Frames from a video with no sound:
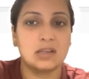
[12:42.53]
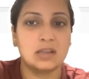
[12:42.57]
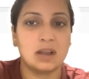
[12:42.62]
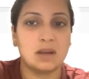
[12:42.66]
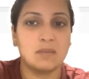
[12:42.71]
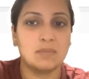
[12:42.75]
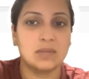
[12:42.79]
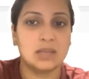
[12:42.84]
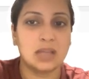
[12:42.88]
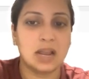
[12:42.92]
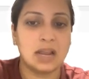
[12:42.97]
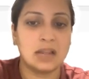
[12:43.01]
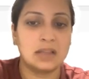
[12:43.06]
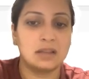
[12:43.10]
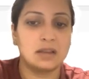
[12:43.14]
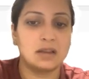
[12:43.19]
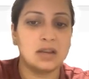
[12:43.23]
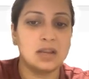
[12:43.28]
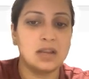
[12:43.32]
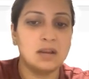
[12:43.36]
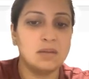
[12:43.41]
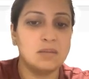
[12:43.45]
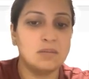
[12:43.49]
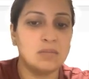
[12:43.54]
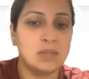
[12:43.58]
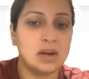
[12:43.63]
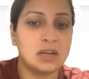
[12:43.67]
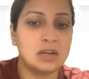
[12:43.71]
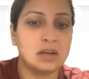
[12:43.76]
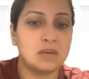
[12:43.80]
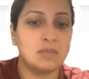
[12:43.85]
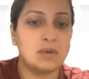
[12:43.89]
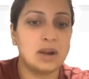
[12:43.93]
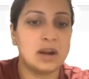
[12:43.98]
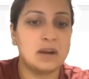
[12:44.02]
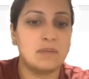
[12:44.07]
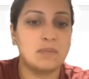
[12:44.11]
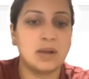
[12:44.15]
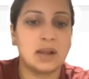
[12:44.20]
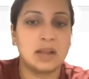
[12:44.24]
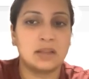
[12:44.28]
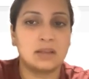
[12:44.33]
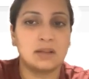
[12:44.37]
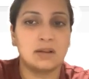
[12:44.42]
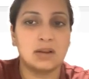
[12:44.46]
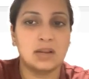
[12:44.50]
nums I3 multiplied
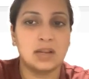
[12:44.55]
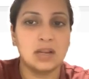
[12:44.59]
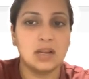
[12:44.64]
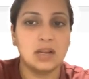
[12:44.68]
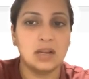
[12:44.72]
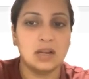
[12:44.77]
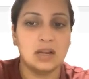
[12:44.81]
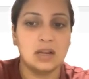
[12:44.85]
by 3